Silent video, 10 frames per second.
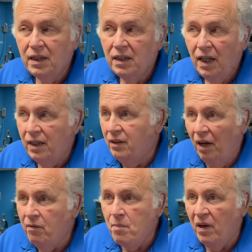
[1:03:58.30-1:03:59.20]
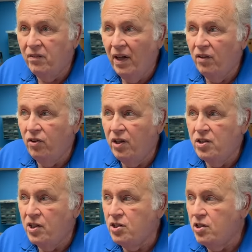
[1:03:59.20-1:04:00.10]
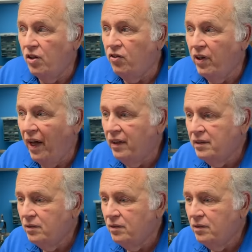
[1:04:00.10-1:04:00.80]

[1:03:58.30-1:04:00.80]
I don't know. Every month has an Indigenous Day.